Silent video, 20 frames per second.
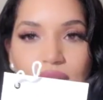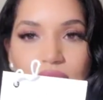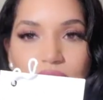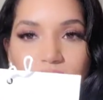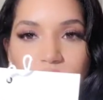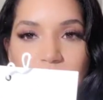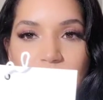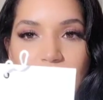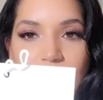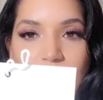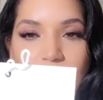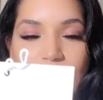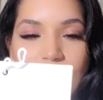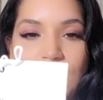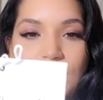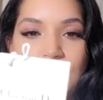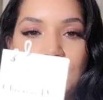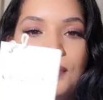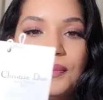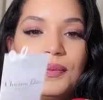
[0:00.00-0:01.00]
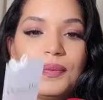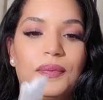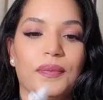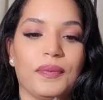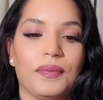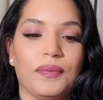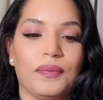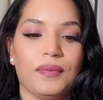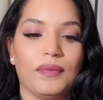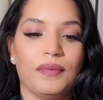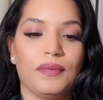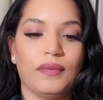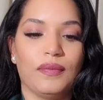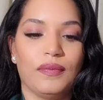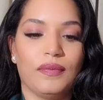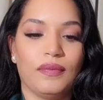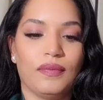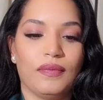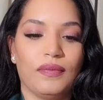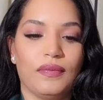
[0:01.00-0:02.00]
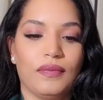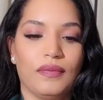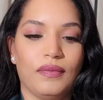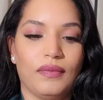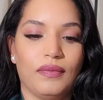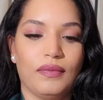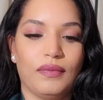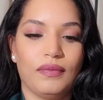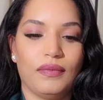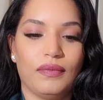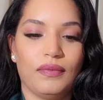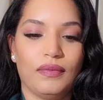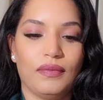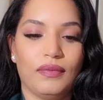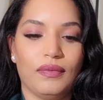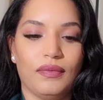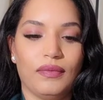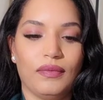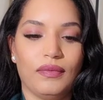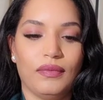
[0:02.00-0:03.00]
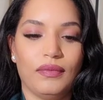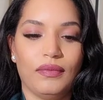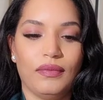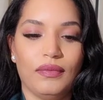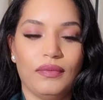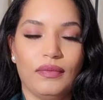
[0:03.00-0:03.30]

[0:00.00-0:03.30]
[no speech]